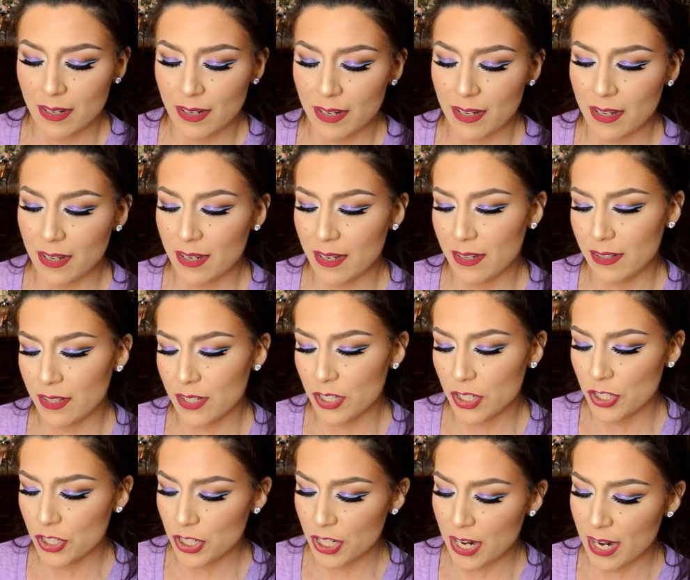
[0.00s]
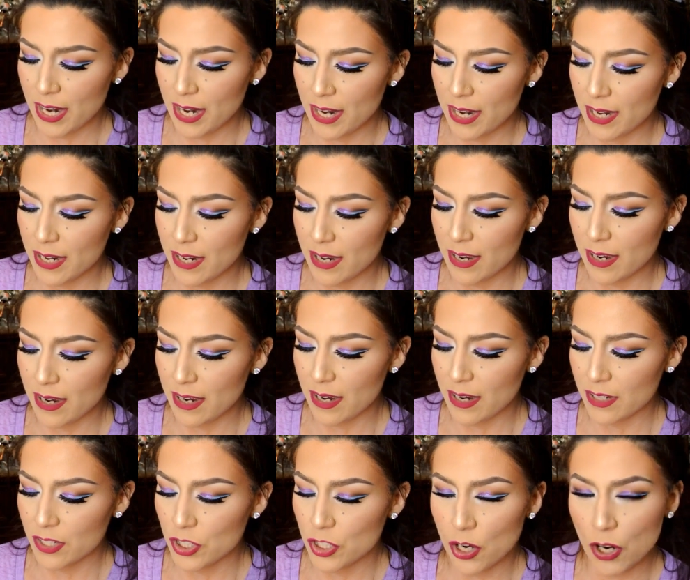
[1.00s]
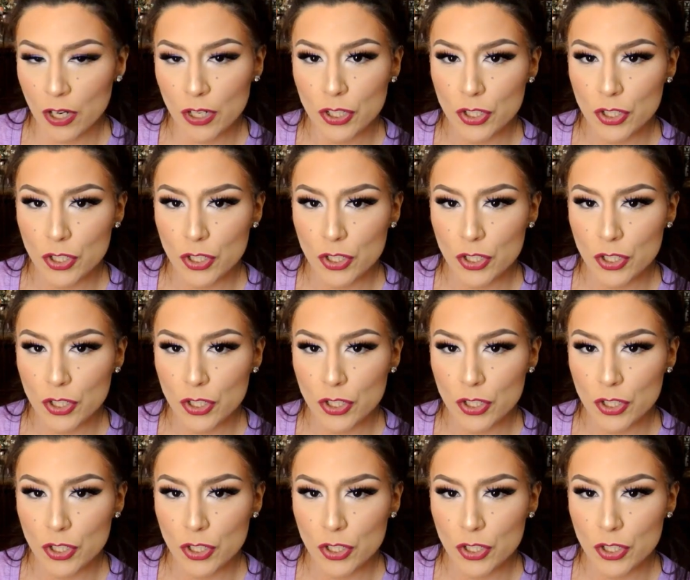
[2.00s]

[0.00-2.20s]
in the shade Dark